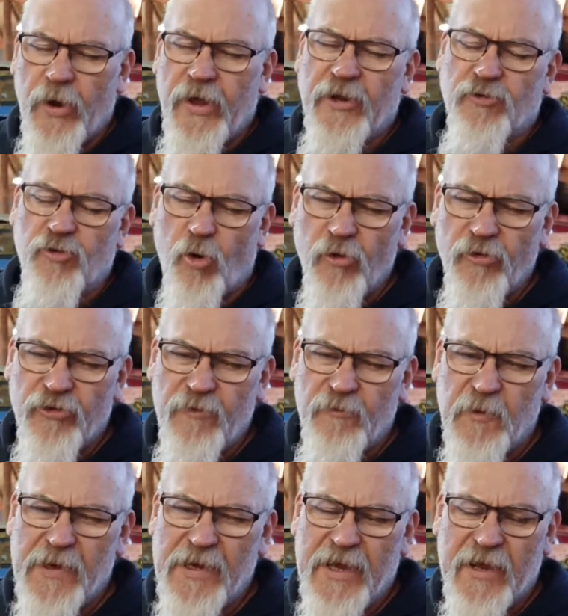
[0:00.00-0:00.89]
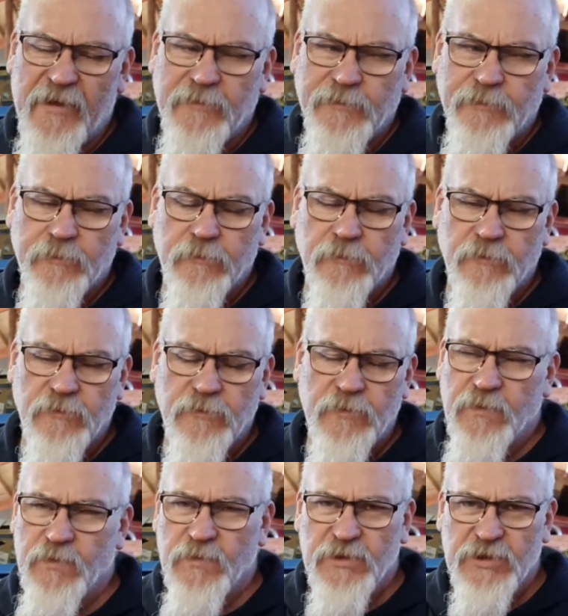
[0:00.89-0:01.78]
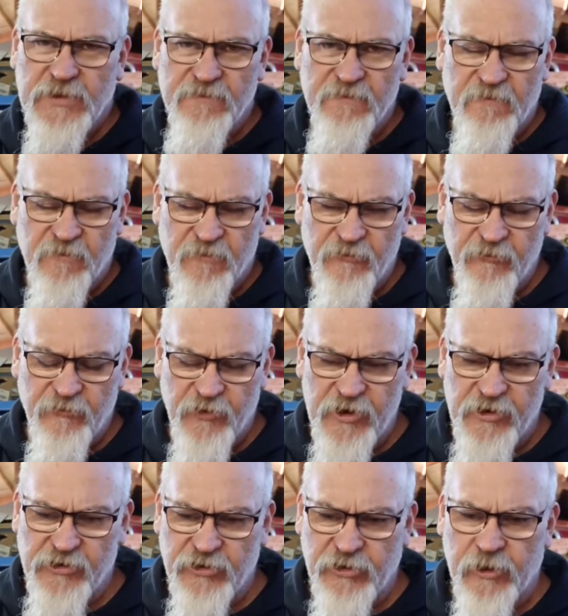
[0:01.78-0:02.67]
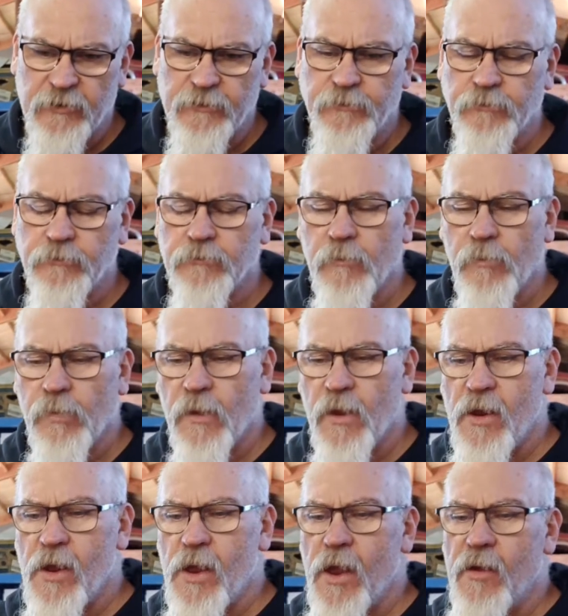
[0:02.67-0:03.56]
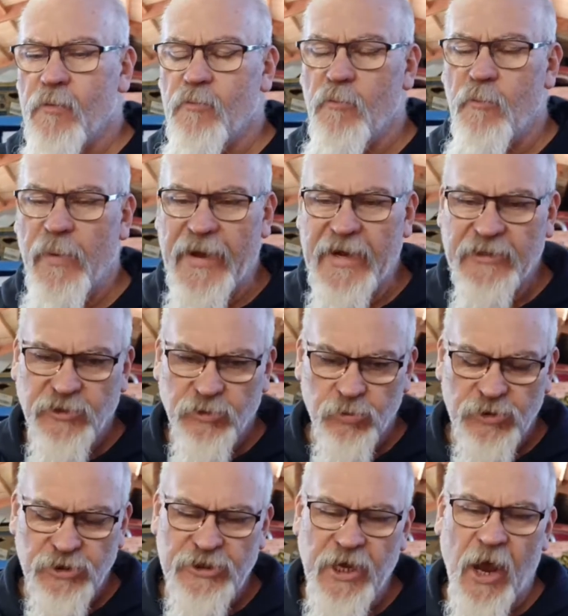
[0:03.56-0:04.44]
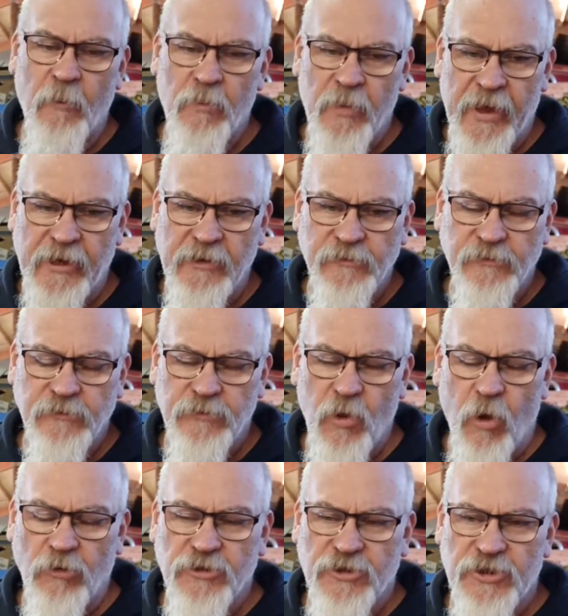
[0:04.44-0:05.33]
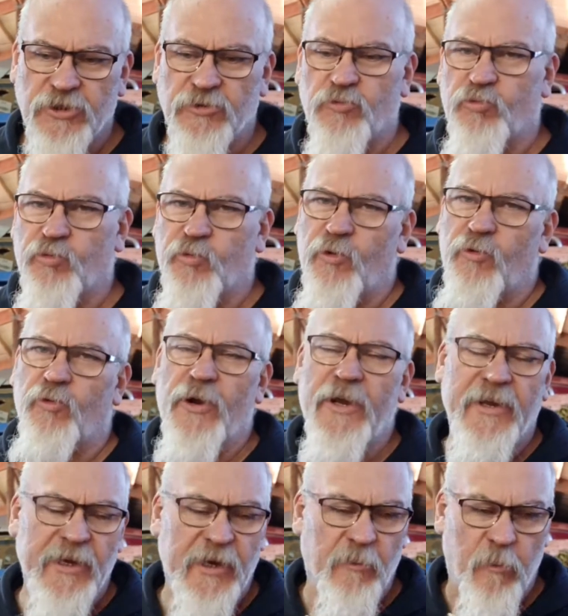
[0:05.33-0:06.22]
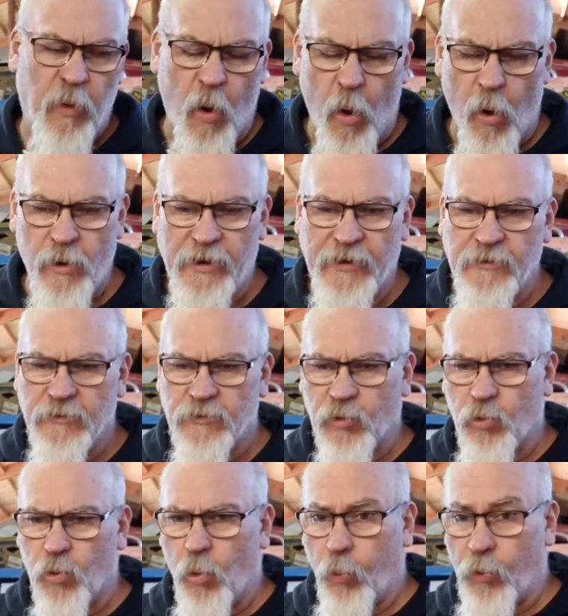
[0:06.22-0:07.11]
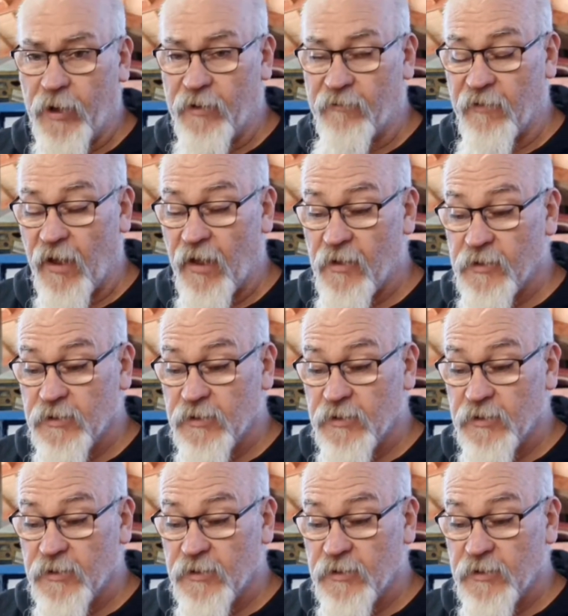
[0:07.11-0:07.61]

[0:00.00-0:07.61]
try and see if we can get some fresher beech or something, not just regular pine or whatever.